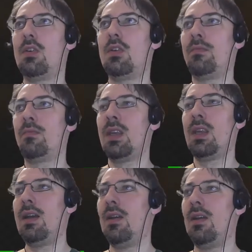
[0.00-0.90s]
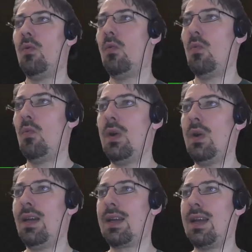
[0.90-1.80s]
we are getting all the
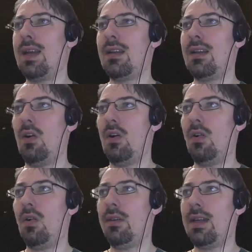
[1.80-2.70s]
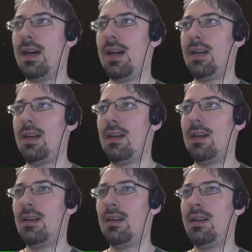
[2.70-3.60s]
data set collected